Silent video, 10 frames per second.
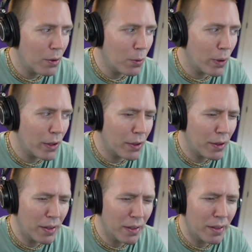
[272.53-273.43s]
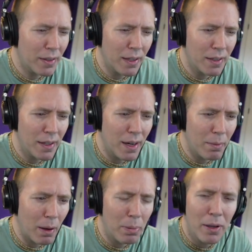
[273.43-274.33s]
with a, a, sense that
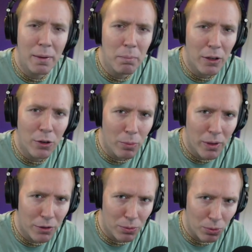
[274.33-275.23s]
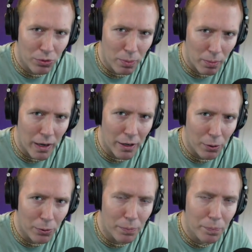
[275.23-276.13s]
I'm, I'm, playing by nobody's rules but my
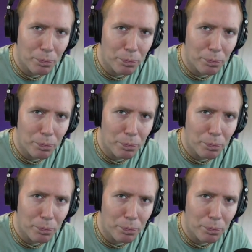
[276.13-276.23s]
own,